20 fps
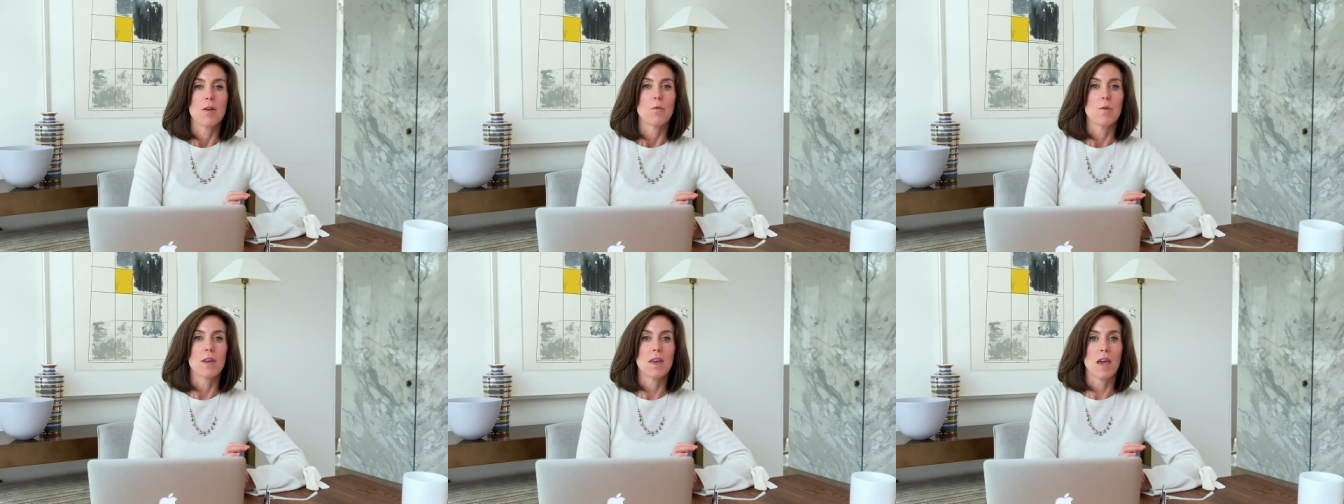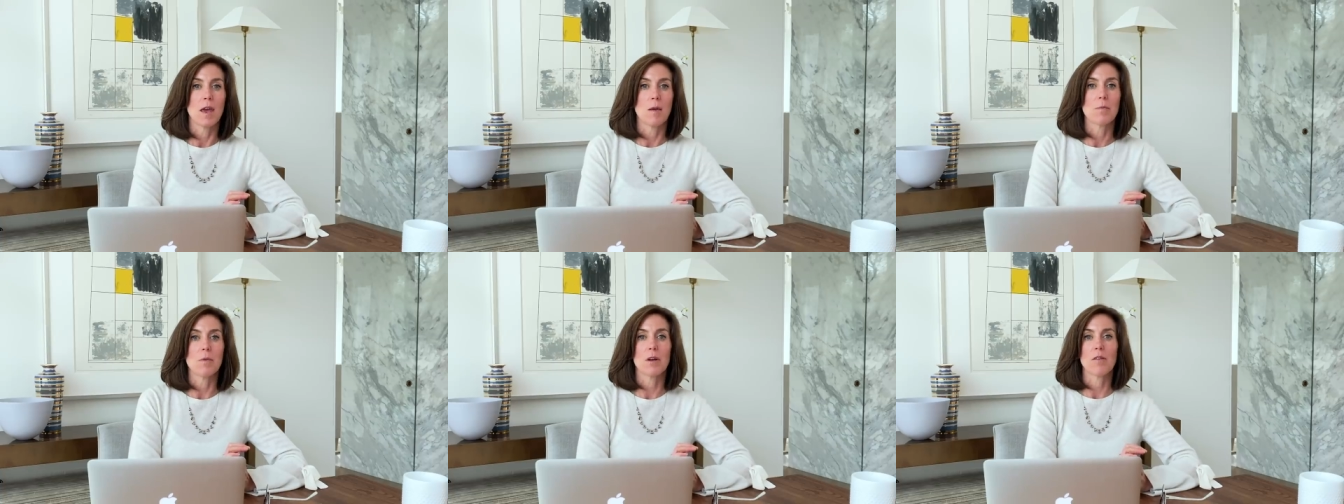we
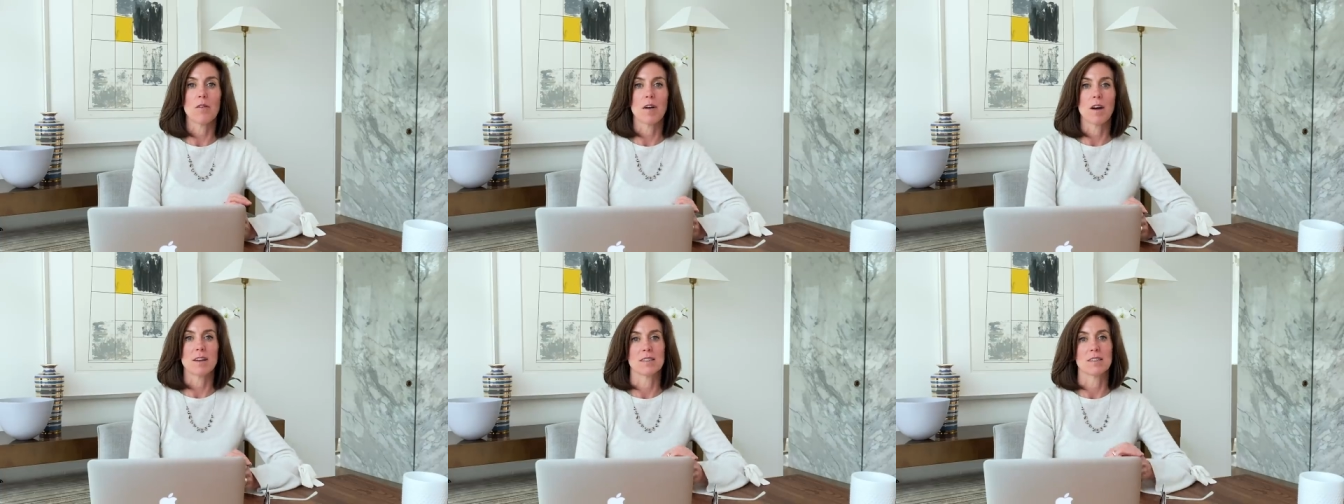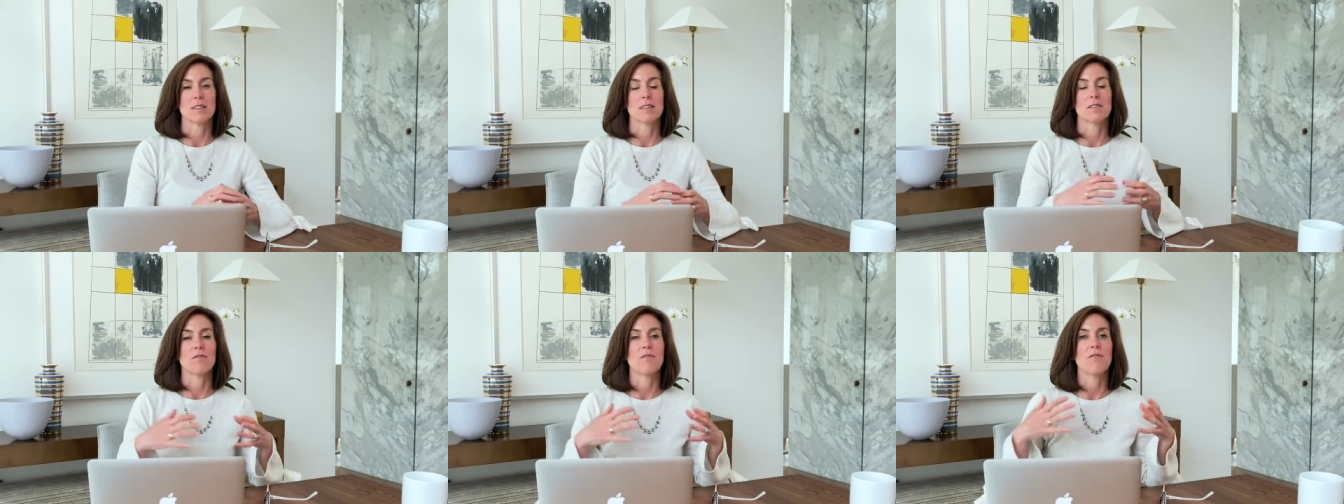came across
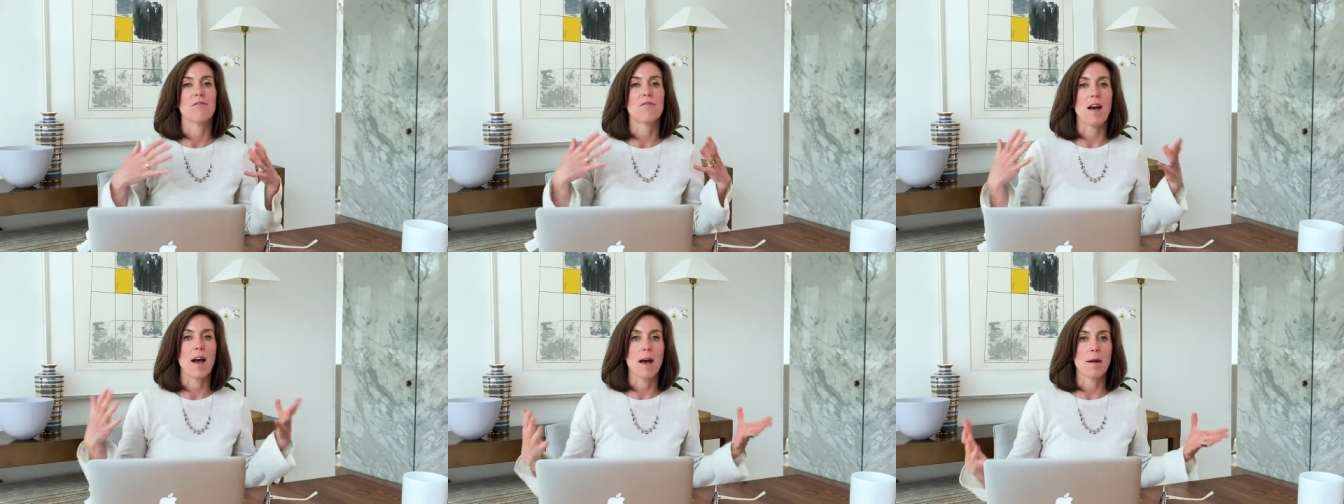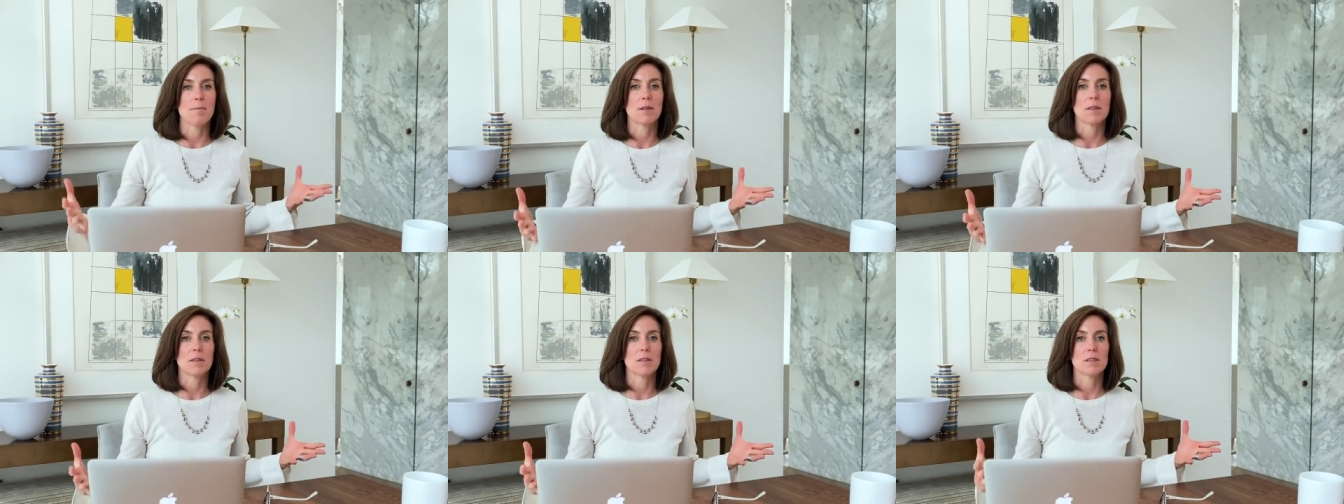this
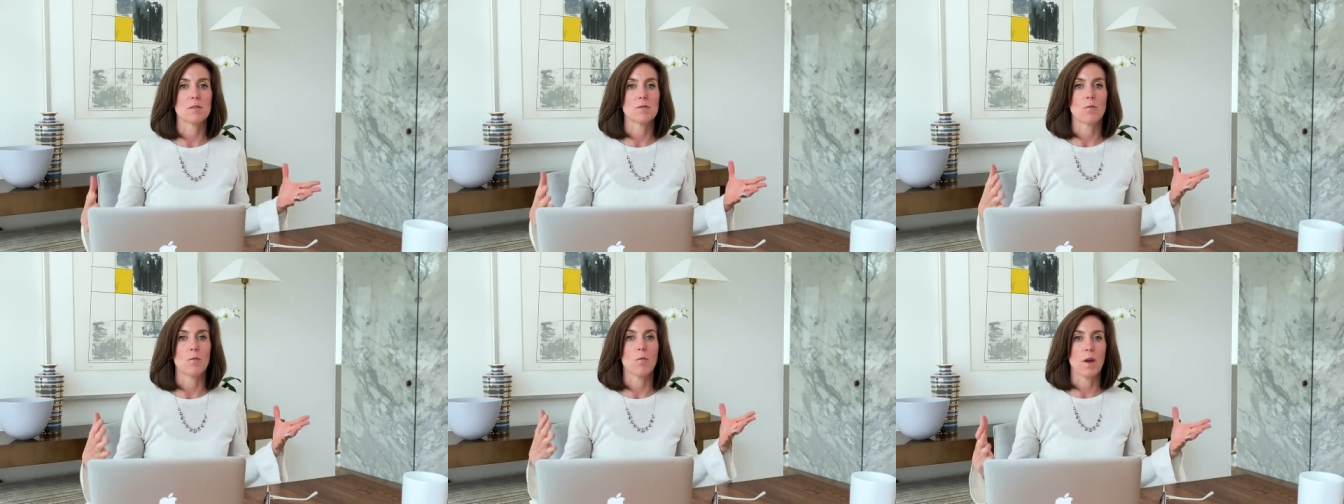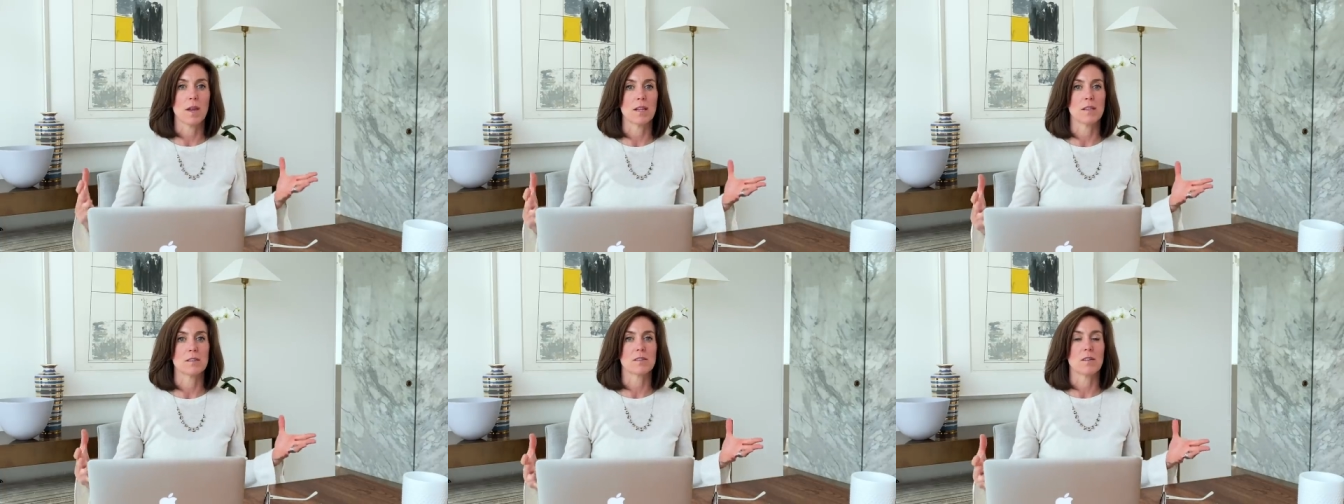fabulous
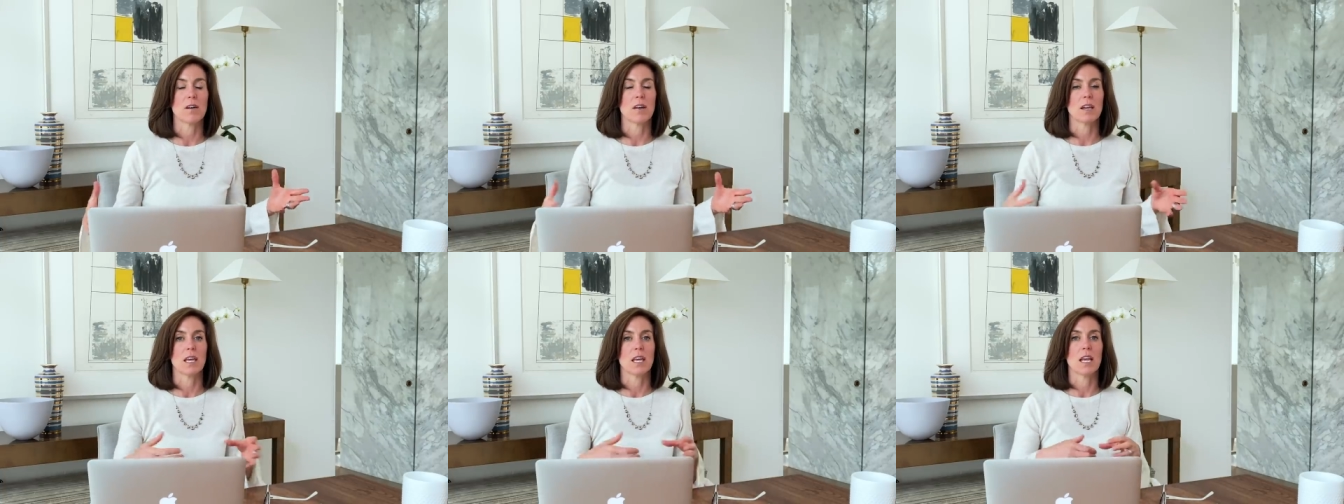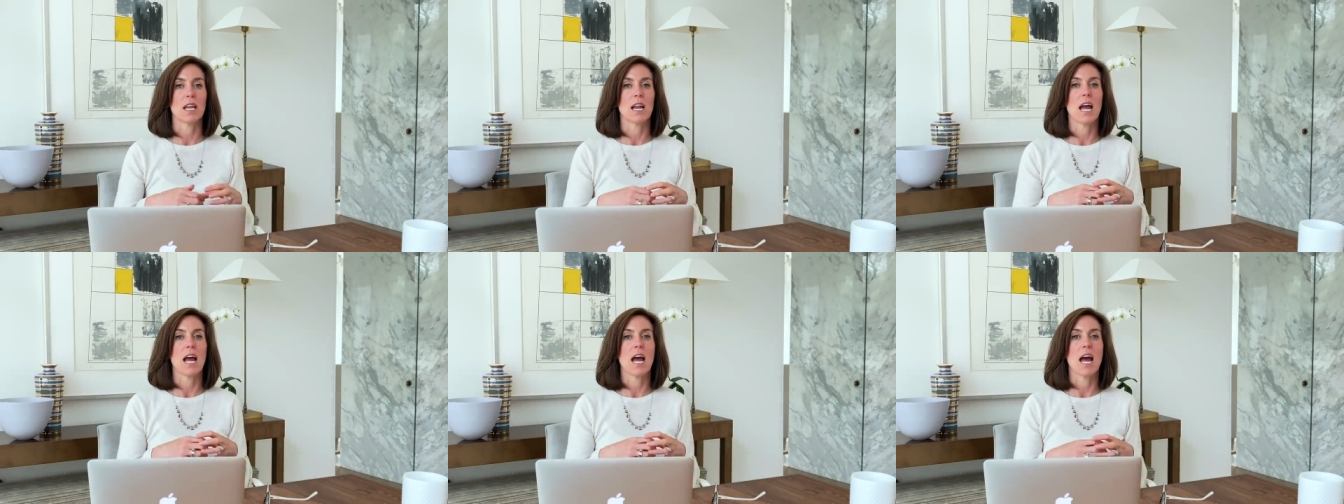wainscoting.
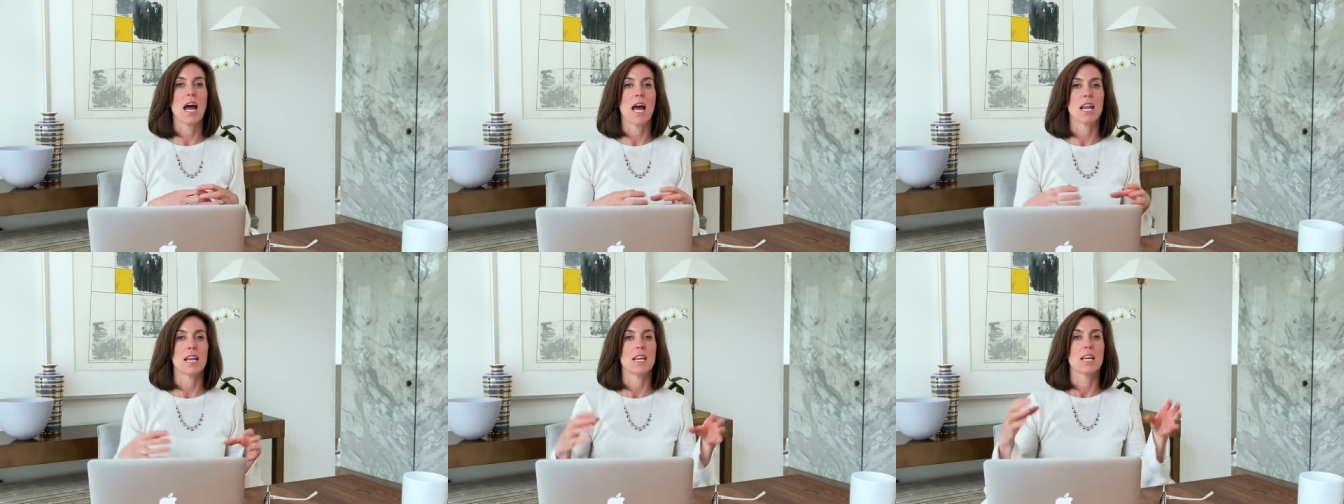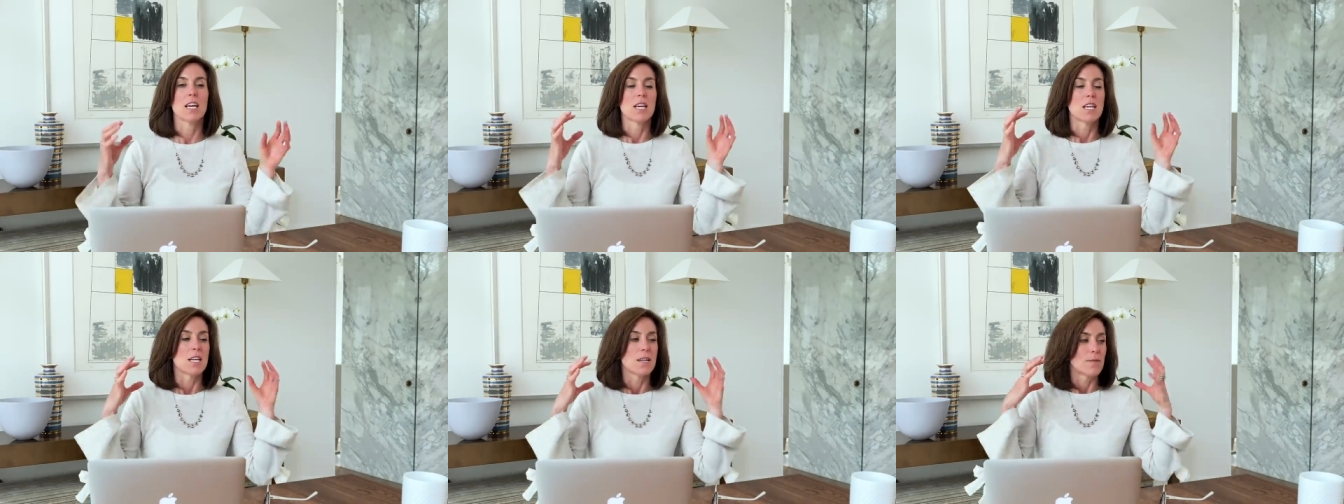It had
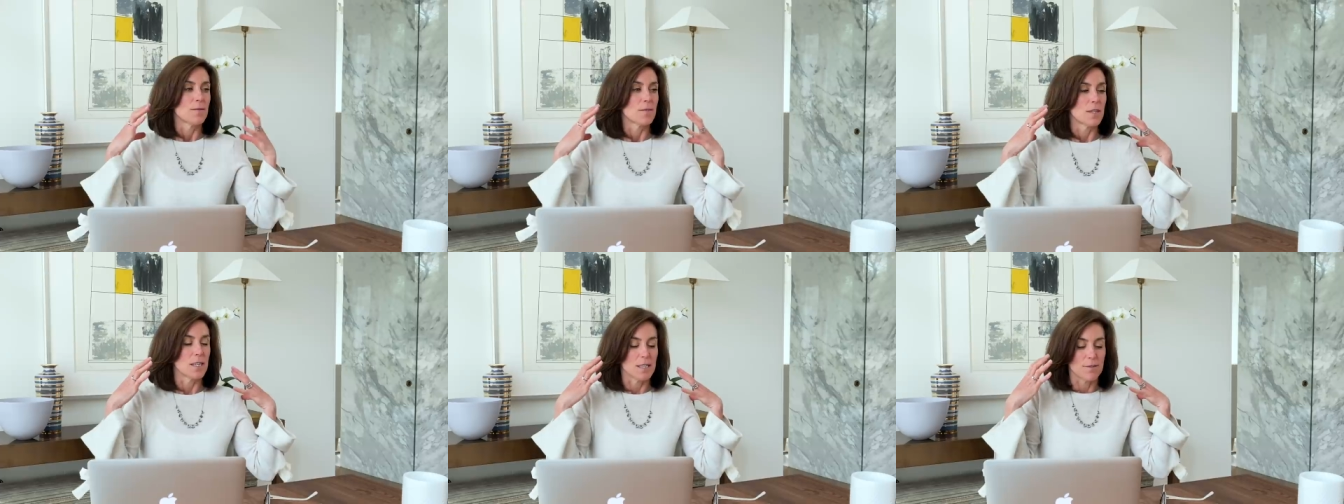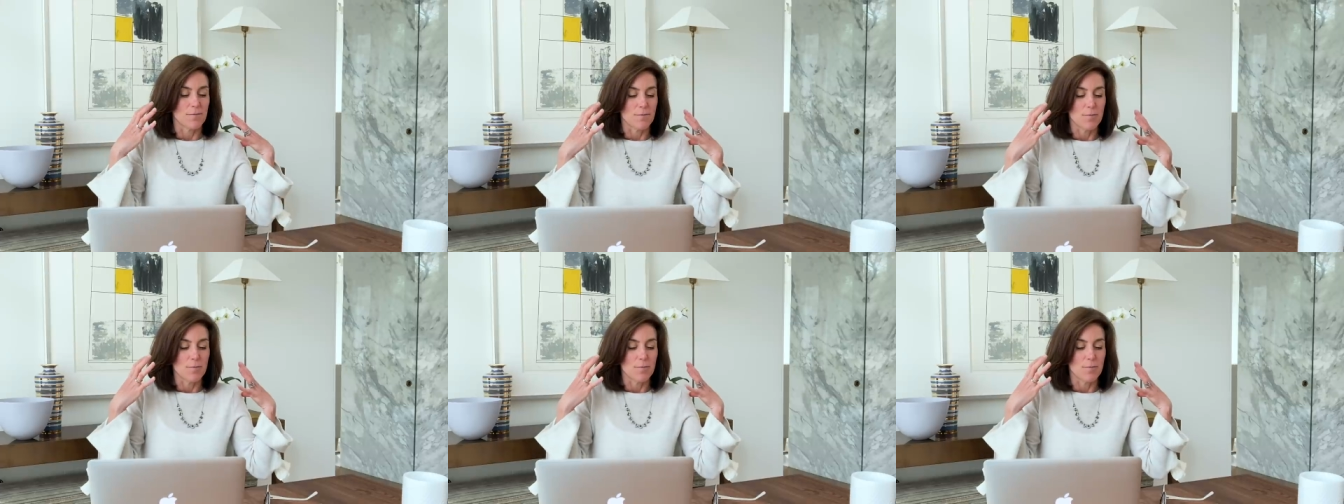this